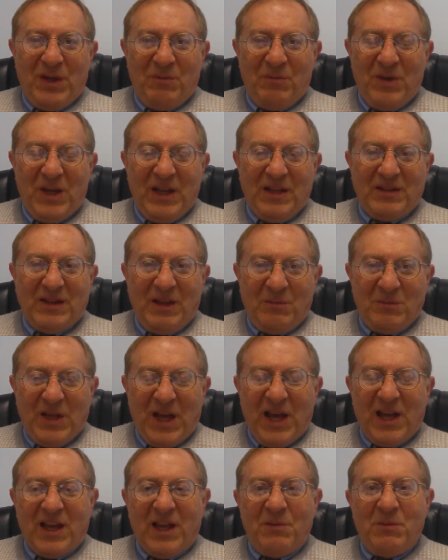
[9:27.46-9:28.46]
bnei
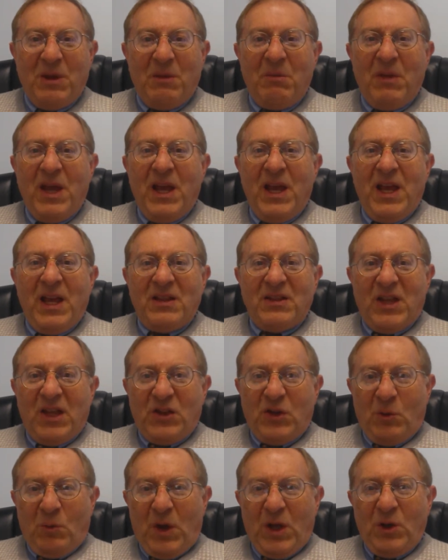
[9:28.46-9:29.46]
Talmidei Chachamim.
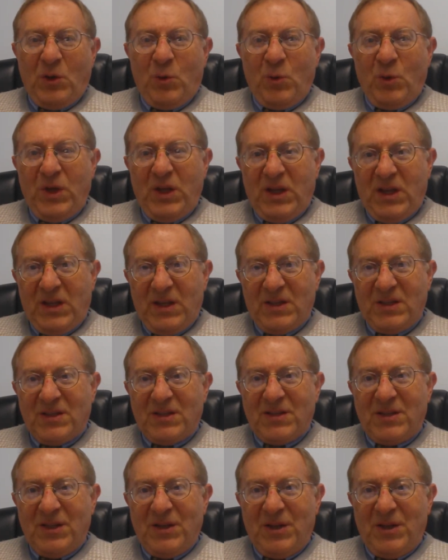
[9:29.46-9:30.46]
That the one who
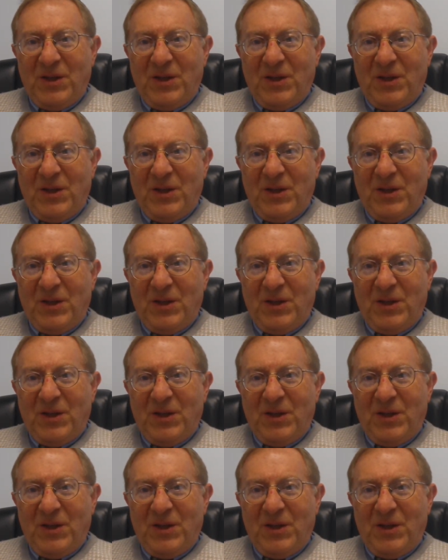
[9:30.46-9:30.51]
is